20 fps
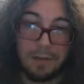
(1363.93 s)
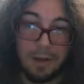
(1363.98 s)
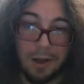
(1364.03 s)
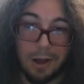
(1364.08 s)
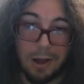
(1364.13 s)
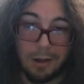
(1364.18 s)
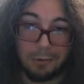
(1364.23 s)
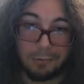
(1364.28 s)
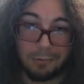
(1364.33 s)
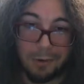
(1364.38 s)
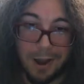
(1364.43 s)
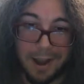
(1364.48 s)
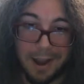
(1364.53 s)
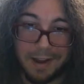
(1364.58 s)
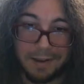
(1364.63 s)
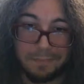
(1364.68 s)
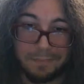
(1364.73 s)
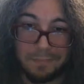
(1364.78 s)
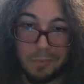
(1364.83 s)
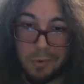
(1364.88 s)

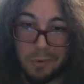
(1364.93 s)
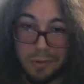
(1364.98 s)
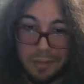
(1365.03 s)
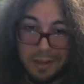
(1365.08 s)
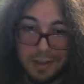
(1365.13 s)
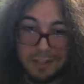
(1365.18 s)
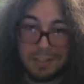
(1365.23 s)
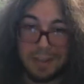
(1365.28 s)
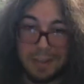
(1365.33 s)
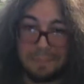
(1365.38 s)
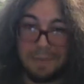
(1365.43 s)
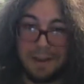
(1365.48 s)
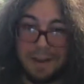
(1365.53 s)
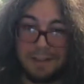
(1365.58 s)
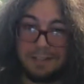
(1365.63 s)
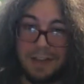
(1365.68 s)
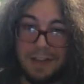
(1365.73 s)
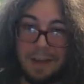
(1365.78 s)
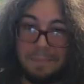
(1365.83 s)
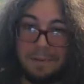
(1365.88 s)
Alright, more things I
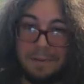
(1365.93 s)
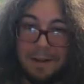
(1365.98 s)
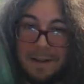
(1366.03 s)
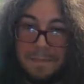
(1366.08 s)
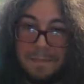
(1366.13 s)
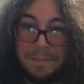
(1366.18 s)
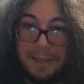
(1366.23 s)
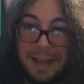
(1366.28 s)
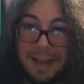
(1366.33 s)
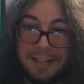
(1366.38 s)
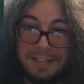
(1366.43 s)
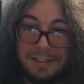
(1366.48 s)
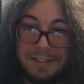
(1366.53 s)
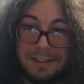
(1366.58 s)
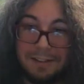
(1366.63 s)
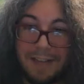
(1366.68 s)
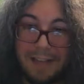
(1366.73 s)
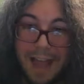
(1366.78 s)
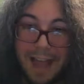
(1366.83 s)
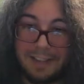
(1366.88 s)
picked up. It's
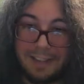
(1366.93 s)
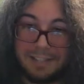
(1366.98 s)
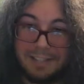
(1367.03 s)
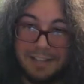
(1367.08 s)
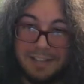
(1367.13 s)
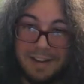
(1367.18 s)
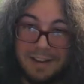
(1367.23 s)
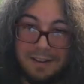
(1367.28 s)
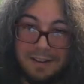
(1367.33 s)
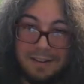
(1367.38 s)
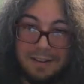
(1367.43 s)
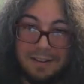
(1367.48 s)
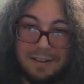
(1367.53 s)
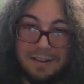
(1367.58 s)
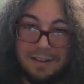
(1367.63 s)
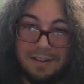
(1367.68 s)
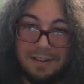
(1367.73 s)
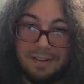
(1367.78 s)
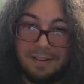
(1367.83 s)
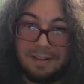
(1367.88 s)
Galaxian.
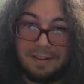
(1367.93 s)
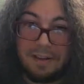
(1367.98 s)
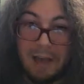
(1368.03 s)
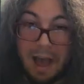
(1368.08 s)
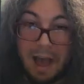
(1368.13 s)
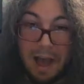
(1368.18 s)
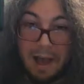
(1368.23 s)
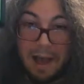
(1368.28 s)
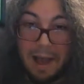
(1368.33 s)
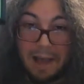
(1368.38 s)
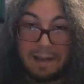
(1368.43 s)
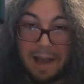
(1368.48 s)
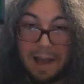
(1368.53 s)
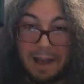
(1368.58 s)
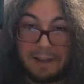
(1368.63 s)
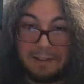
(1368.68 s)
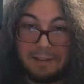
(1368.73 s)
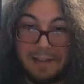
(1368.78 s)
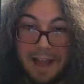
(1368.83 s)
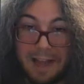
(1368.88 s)
I
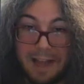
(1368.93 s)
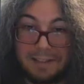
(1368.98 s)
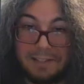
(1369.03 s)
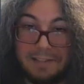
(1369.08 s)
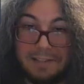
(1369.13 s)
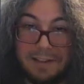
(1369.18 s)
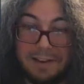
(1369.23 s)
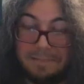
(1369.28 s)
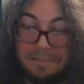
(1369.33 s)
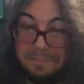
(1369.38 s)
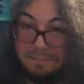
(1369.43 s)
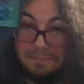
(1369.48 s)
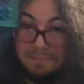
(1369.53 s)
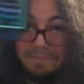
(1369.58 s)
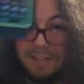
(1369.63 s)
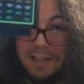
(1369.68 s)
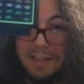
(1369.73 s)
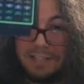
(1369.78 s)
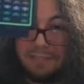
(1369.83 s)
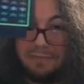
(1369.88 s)
got Galaxian.
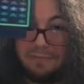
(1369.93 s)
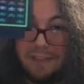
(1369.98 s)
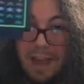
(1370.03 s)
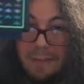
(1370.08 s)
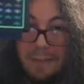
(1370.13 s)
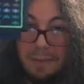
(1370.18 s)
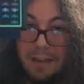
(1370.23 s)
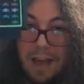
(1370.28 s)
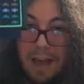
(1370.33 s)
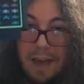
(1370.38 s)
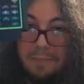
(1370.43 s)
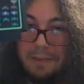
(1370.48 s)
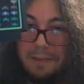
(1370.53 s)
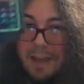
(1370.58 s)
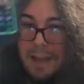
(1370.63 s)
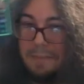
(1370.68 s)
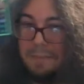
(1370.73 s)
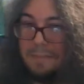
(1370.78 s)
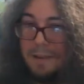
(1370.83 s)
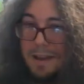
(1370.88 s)
It's a Famicom
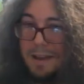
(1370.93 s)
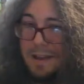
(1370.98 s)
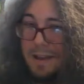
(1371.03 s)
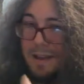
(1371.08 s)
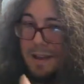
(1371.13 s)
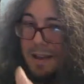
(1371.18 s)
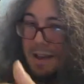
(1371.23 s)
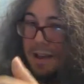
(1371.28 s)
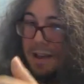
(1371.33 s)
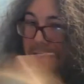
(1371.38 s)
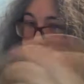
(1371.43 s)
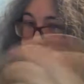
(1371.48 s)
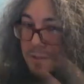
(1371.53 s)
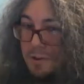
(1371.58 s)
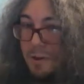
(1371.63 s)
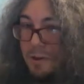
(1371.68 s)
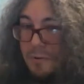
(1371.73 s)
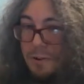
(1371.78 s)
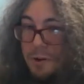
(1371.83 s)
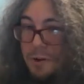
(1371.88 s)
game. If
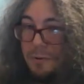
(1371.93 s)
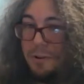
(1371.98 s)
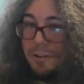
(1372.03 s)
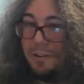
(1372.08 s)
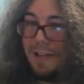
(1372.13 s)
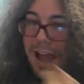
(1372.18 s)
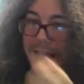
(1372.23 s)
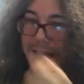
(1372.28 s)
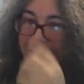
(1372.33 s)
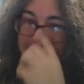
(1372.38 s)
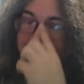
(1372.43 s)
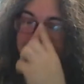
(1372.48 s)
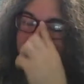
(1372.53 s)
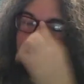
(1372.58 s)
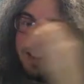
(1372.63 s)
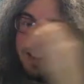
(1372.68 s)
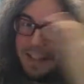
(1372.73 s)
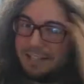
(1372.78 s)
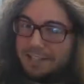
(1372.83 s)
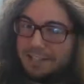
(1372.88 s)
you don't know
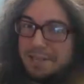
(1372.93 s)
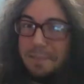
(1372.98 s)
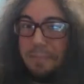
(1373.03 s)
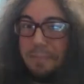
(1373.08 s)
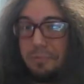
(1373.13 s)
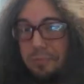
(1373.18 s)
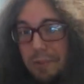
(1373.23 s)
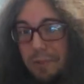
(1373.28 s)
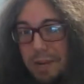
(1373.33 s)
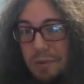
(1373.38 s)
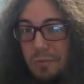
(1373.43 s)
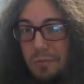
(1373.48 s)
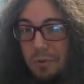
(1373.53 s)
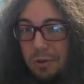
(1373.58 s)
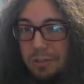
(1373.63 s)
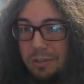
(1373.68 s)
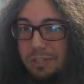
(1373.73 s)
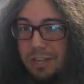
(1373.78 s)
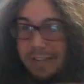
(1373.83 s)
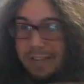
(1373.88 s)
Galaxian, it's the
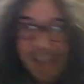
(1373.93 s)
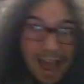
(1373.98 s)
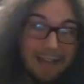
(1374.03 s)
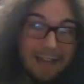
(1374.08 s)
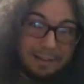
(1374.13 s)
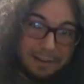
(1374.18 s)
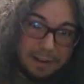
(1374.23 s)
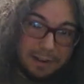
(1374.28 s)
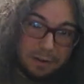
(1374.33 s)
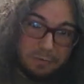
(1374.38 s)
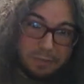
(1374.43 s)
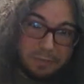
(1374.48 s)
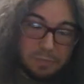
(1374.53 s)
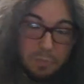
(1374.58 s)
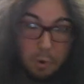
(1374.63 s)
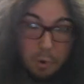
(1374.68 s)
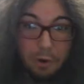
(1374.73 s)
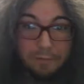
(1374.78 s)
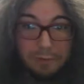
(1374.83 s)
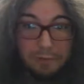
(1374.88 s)
prequel to Galaga,
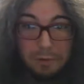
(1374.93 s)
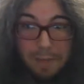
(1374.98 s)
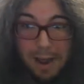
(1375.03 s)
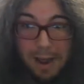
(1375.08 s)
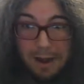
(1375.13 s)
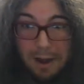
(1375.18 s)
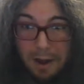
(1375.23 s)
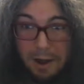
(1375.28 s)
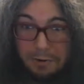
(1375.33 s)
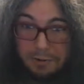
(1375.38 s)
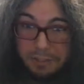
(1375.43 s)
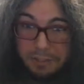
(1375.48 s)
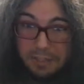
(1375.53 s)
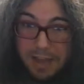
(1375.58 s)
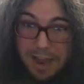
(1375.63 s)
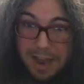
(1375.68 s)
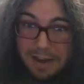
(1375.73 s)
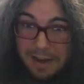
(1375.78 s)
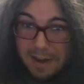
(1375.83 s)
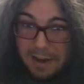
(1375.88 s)
which more of you might
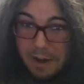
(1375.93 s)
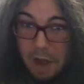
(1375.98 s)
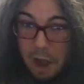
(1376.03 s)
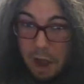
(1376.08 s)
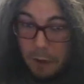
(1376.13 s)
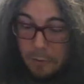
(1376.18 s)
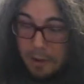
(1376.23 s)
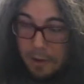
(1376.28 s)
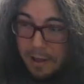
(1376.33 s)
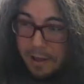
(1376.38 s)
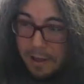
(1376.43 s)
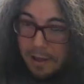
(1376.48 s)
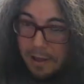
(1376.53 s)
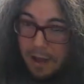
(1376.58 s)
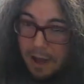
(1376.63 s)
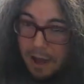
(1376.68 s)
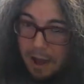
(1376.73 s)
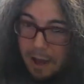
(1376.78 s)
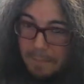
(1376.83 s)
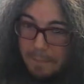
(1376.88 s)
understand and know.
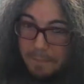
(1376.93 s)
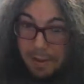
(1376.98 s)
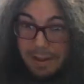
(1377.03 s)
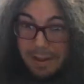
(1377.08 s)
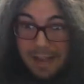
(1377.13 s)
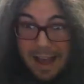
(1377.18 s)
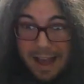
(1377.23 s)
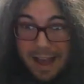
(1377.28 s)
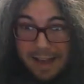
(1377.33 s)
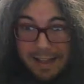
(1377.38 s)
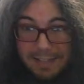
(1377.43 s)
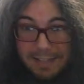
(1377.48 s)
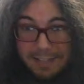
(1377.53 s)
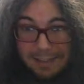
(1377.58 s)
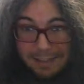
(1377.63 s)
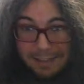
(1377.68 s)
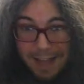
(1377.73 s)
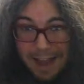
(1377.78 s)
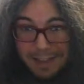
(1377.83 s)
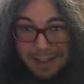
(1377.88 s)
But yeah, it's
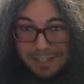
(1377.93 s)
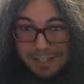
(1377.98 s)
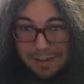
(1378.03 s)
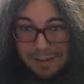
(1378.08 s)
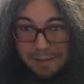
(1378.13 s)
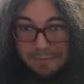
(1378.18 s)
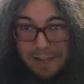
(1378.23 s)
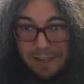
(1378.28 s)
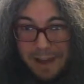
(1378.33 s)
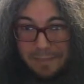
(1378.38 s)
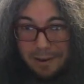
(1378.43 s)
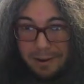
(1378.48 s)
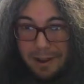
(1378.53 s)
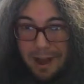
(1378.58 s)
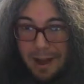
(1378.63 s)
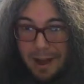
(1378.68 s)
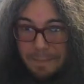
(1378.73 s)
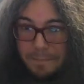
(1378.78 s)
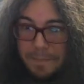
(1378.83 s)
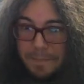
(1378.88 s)
Galaxian on
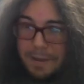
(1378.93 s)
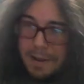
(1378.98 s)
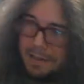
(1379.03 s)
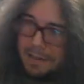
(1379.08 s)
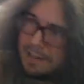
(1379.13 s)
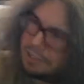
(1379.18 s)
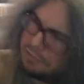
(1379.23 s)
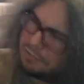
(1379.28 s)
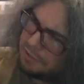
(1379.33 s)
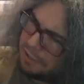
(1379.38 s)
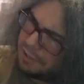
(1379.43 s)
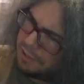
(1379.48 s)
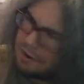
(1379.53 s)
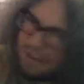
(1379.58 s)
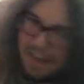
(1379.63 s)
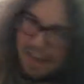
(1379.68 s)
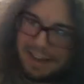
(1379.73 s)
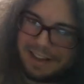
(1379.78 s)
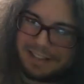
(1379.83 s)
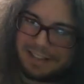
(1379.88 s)
Famicom. It's really
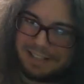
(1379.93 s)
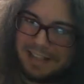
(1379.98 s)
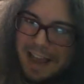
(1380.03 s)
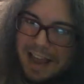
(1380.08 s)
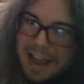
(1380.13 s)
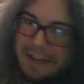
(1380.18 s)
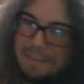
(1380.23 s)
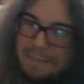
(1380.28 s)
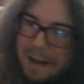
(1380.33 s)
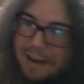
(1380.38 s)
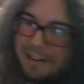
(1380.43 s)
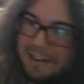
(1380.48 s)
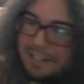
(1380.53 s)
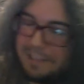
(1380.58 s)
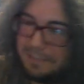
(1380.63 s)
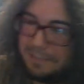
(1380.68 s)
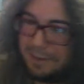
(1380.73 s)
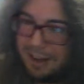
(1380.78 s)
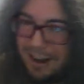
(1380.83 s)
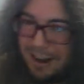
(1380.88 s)
all I can say about it,
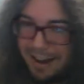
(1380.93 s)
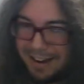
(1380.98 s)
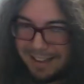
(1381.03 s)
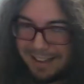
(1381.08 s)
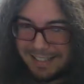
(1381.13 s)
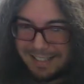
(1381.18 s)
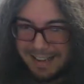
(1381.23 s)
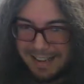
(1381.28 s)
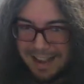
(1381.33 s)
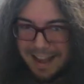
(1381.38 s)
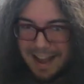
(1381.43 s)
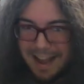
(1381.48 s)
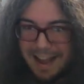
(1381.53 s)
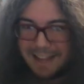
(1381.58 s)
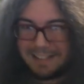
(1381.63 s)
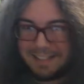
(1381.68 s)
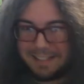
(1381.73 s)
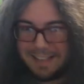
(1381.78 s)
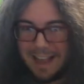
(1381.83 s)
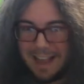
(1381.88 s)
to be honest.
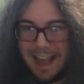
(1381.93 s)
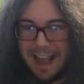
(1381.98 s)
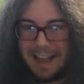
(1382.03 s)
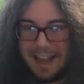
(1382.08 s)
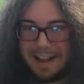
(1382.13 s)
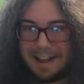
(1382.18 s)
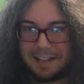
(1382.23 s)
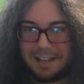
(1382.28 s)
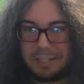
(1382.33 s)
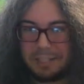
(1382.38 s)
It's a